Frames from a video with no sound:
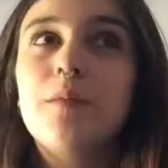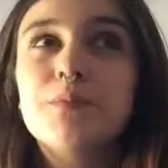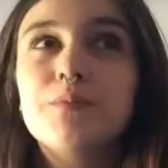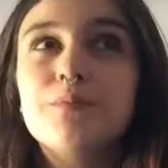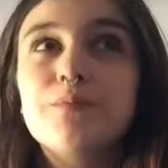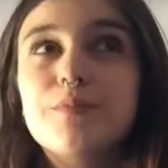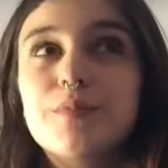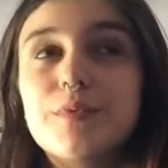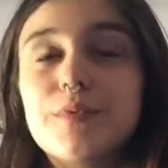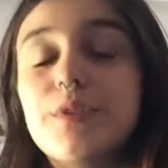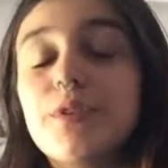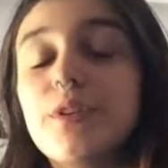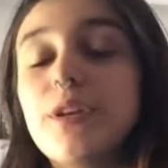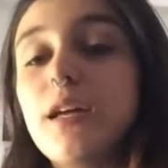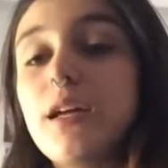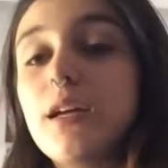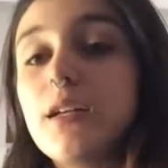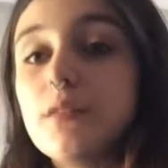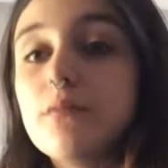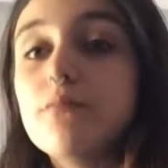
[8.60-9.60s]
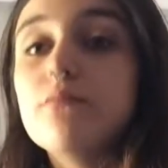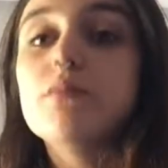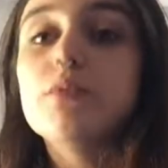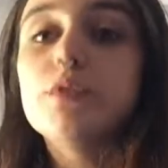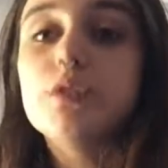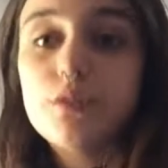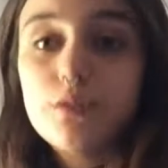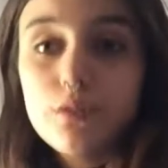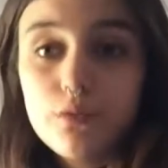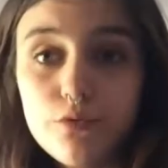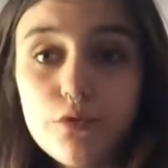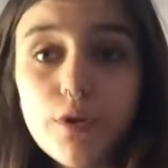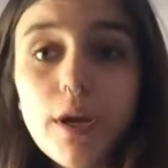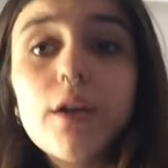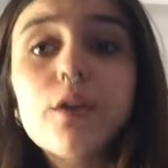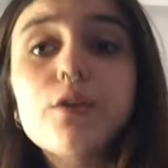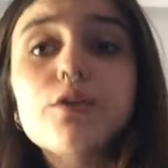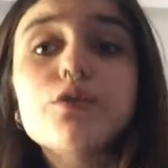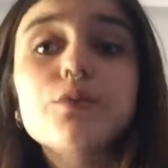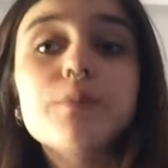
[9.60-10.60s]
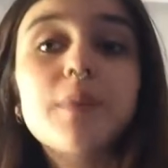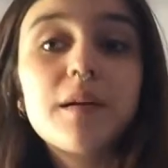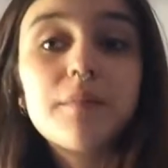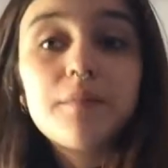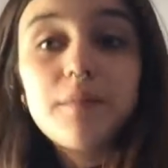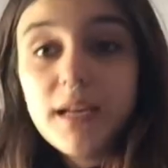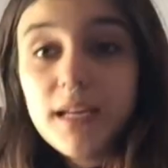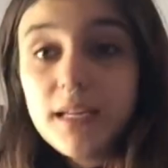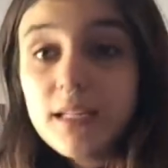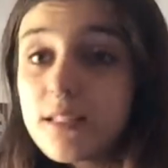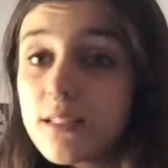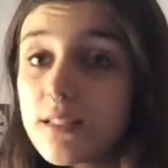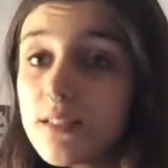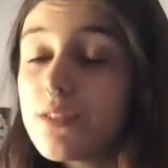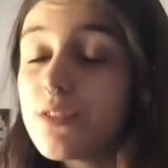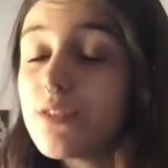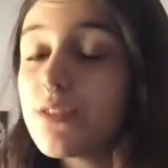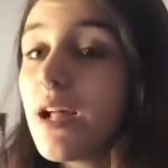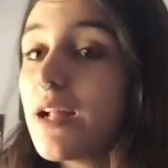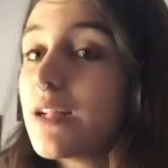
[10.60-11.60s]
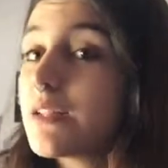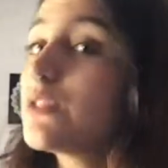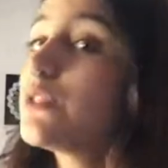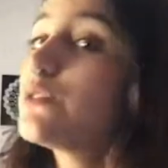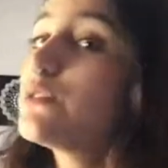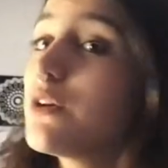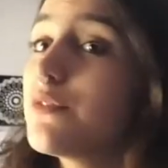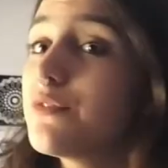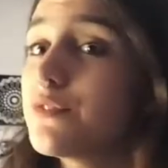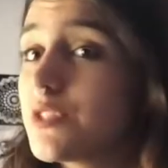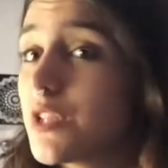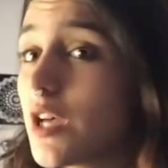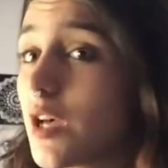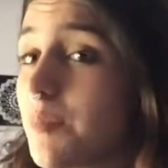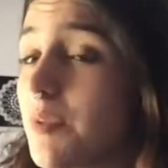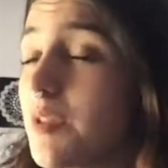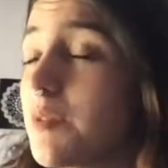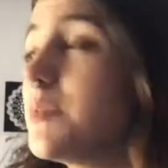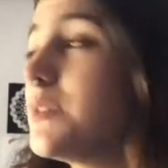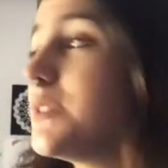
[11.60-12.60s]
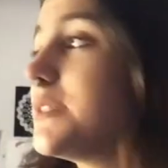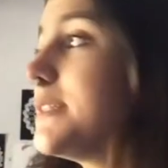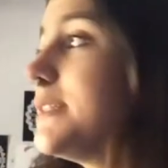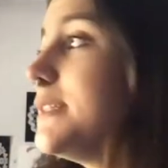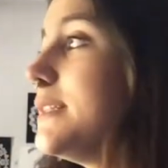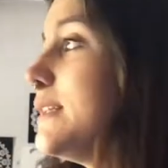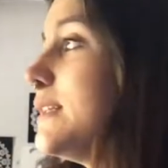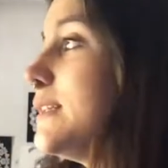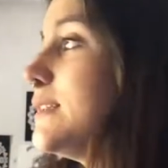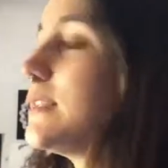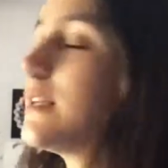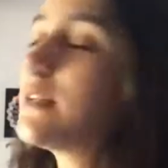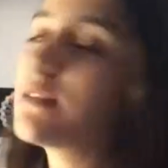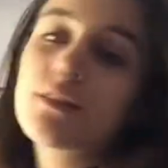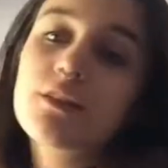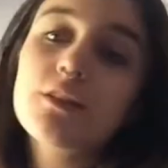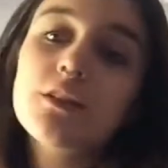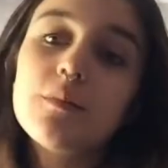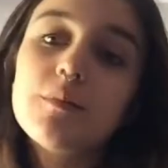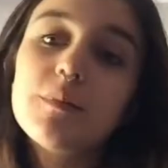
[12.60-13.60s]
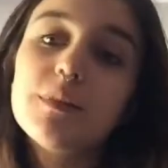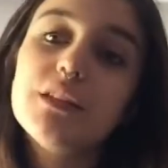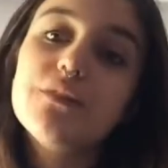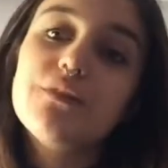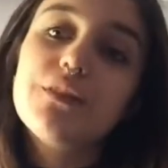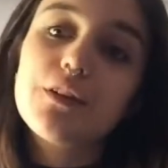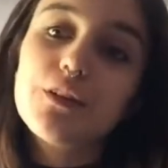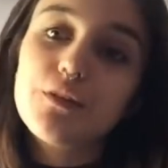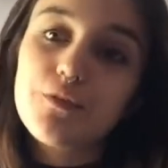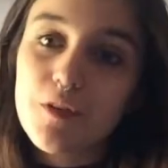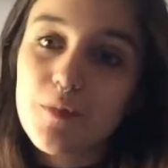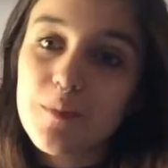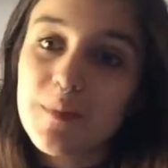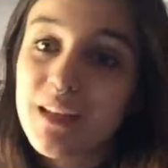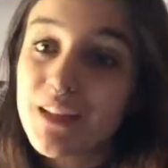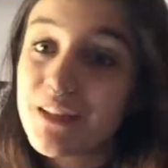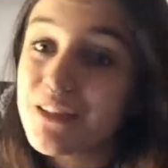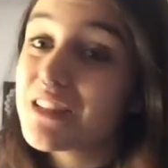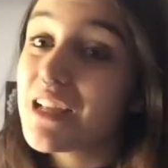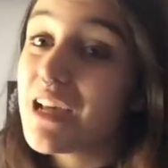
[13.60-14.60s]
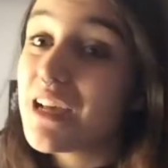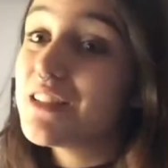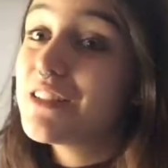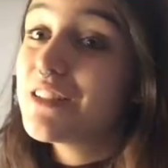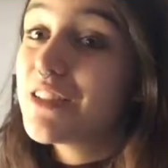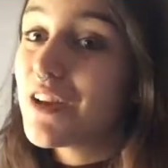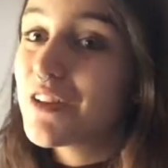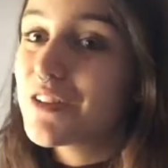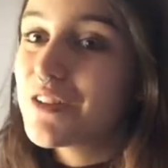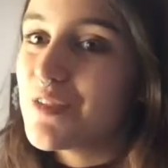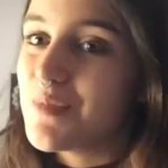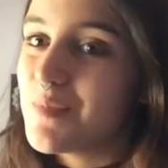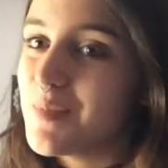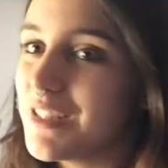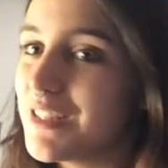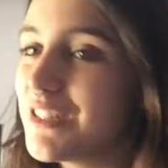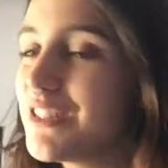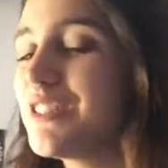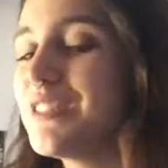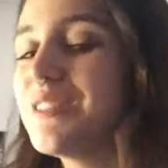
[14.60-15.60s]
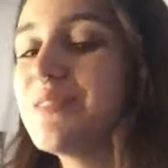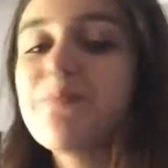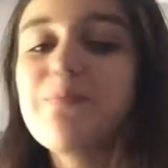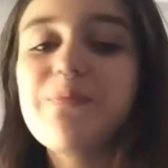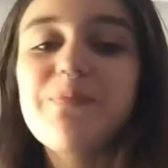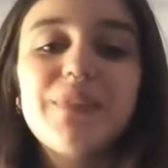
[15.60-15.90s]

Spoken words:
I'm gonna try to do my best to not go off topic, but that's gonna be difficult for me because I talk too much.